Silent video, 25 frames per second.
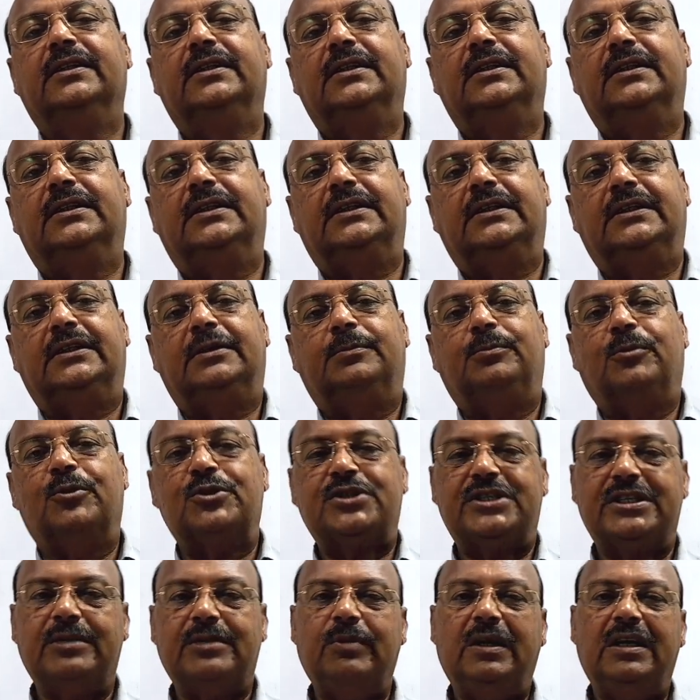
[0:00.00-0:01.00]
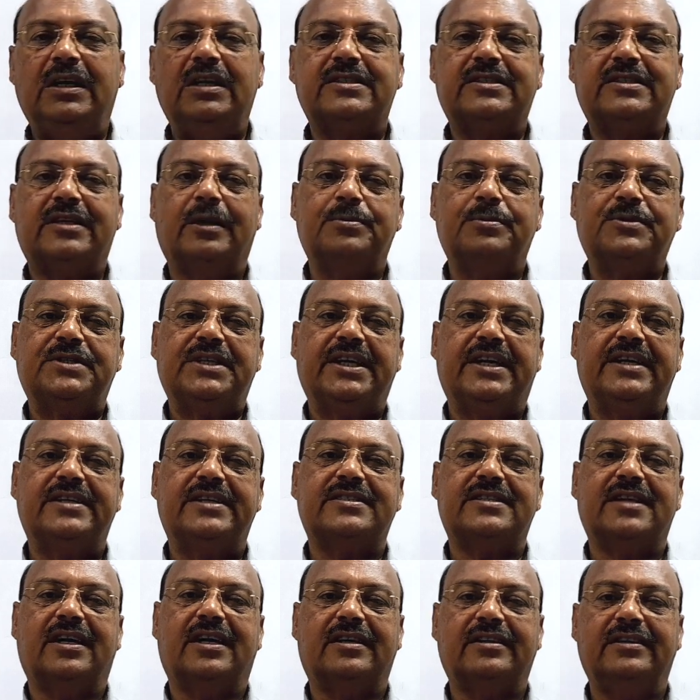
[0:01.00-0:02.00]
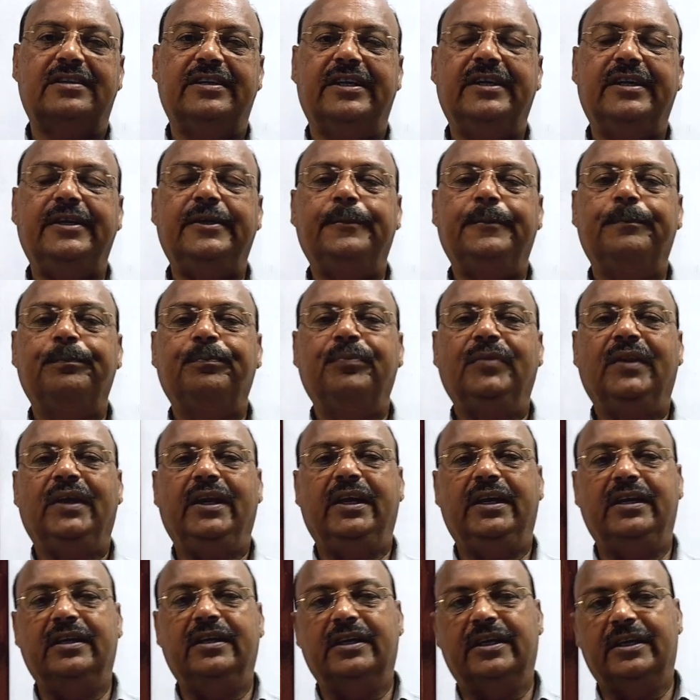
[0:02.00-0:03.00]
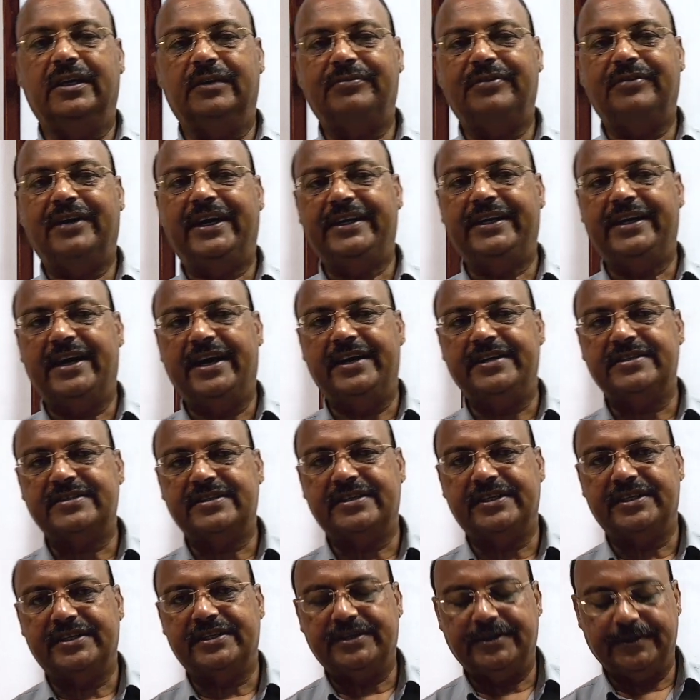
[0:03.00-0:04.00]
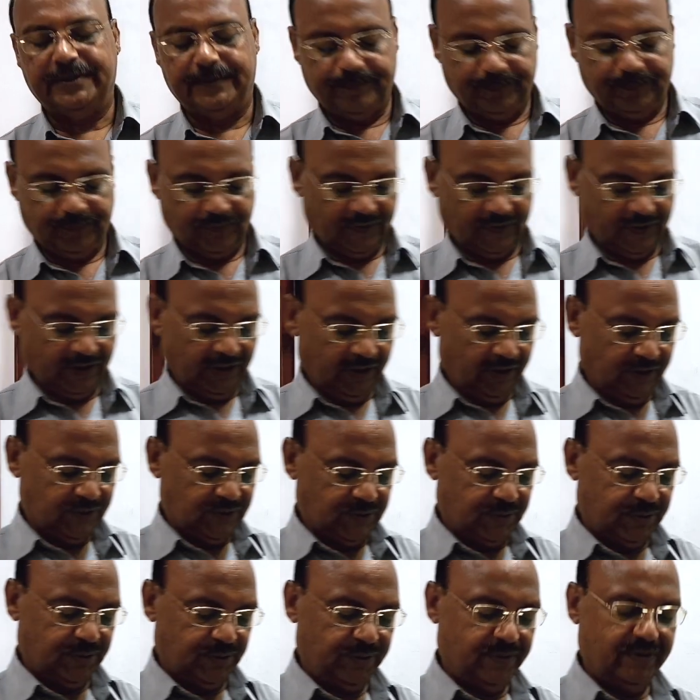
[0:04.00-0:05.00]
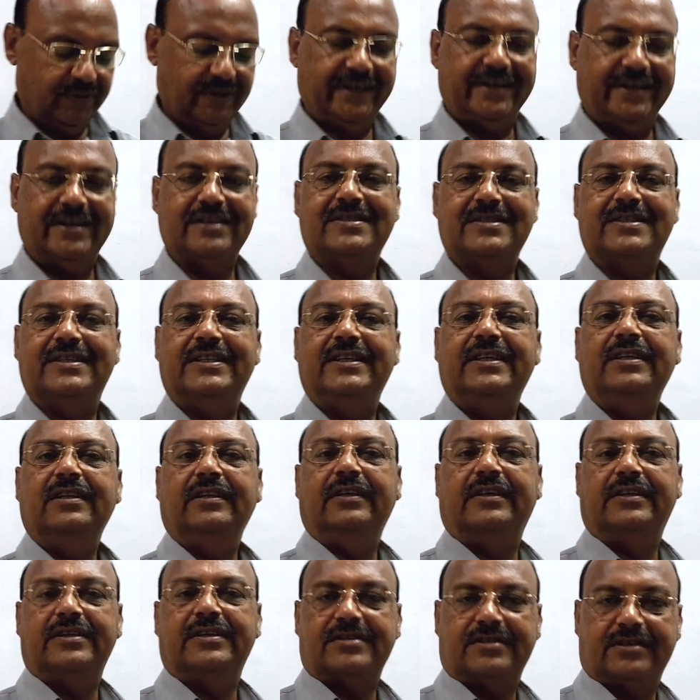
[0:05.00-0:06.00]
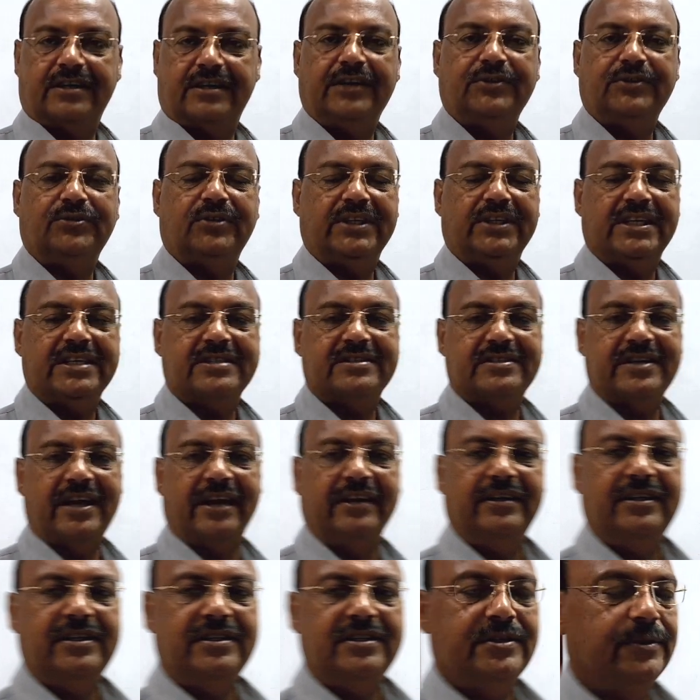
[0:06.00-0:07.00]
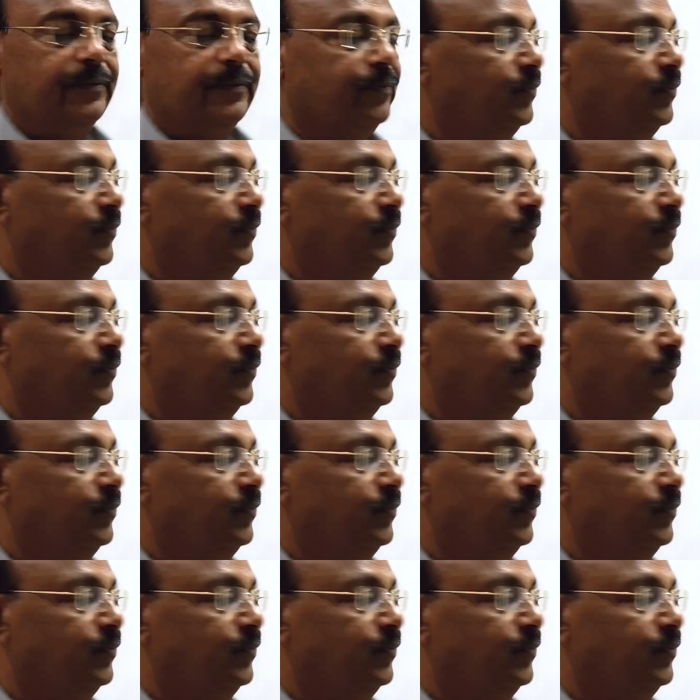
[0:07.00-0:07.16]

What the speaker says: possible subsets are there in a finite set? So let us see, let us try to understand it.